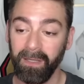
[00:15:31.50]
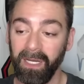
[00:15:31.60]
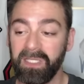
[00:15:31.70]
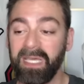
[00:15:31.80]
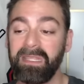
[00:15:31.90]

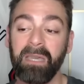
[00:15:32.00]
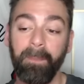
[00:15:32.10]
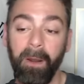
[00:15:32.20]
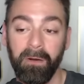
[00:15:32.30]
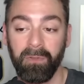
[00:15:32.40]
And it's, I think,
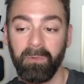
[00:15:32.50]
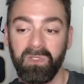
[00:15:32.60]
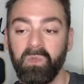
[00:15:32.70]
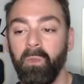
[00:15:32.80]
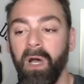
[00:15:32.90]
part of the
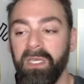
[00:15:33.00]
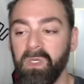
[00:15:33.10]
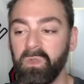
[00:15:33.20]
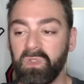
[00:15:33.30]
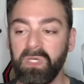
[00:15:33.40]
reason why
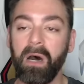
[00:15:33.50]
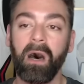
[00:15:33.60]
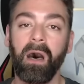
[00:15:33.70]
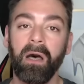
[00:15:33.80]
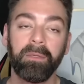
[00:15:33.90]
you
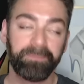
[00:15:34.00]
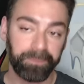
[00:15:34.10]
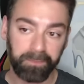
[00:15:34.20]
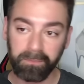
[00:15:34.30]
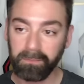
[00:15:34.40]
saw
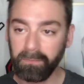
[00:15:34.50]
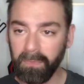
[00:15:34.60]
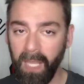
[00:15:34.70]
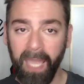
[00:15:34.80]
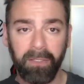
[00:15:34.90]

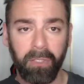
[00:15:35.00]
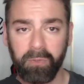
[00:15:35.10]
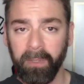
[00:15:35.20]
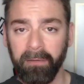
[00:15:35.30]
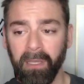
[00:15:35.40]
head
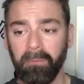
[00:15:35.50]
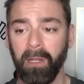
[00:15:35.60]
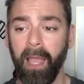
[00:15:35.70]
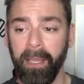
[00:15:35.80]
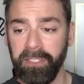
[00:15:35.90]
coach Willie Green
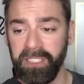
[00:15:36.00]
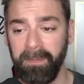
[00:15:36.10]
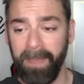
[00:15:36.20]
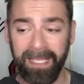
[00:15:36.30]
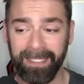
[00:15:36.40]
rely on just
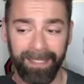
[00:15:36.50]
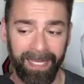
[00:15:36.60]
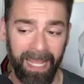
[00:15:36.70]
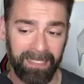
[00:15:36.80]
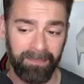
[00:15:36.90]
a, basically
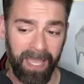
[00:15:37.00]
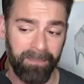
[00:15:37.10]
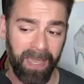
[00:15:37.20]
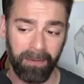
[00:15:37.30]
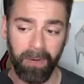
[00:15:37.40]
an eight,
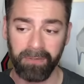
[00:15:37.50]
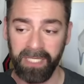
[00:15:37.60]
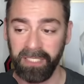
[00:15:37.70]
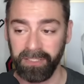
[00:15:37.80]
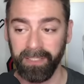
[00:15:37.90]
eight-man
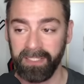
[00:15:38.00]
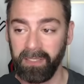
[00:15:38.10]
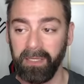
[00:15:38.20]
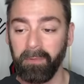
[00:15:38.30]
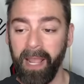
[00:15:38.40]
rotation. That's
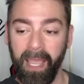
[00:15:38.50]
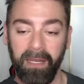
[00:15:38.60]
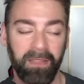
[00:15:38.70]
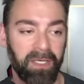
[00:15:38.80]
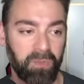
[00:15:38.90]
all he ran
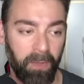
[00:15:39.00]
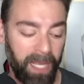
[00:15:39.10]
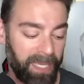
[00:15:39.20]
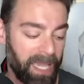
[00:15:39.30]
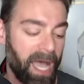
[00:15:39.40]
in this one,
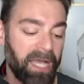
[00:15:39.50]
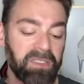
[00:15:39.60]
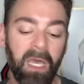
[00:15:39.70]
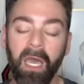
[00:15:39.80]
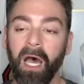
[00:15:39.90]
eight
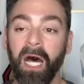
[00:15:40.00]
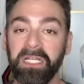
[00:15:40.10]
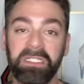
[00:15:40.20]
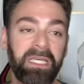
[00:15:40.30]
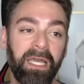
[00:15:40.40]
guys,
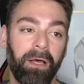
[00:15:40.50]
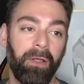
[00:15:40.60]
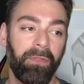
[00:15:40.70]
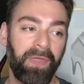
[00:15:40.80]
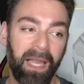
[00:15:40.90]

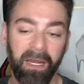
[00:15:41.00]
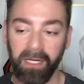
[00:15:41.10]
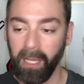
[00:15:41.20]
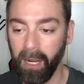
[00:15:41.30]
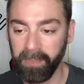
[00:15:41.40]
until they got
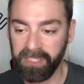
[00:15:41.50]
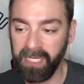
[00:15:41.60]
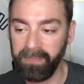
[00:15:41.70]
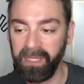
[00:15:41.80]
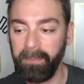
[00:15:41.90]
into garbage
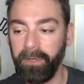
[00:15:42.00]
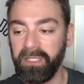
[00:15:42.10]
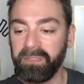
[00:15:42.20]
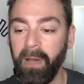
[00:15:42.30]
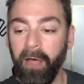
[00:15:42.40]
time and they put
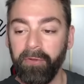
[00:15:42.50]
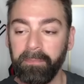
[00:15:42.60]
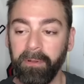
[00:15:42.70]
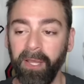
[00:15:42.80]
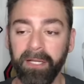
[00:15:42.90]
in some other
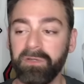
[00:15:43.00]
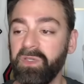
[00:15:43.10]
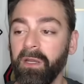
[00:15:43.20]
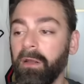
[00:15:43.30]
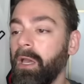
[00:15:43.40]
players
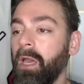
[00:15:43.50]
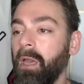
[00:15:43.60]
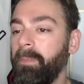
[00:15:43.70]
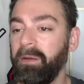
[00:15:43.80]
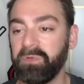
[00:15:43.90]
here.
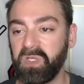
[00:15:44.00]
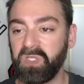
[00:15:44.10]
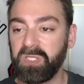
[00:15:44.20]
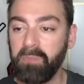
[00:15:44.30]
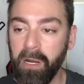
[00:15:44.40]
But it was a
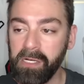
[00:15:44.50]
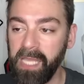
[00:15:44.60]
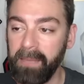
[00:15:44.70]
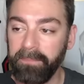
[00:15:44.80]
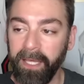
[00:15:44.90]
smart
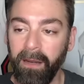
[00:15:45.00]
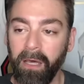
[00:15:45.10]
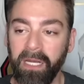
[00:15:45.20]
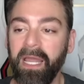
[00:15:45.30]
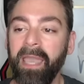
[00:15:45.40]
game plan
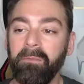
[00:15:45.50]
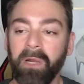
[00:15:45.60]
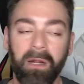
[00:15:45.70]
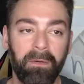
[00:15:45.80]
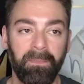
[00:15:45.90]
on a night
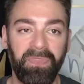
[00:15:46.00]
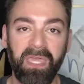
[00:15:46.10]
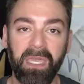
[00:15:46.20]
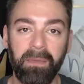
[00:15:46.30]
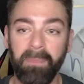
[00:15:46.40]
where
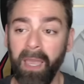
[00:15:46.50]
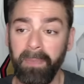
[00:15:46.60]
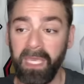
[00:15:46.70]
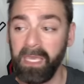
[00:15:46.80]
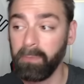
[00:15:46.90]
the
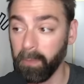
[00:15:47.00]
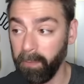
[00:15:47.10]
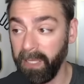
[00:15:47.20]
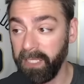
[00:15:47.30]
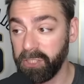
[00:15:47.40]
Miami Heat were
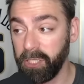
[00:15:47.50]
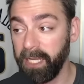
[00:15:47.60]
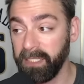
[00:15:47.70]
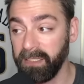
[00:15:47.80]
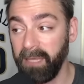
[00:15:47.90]
really
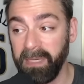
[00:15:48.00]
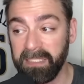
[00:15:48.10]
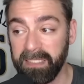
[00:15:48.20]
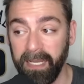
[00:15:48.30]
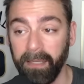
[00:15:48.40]
trying to
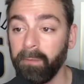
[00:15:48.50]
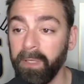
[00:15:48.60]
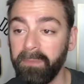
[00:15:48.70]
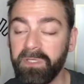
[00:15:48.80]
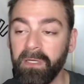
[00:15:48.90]
limit Zion
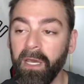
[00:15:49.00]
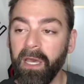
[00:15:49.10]
Williamson.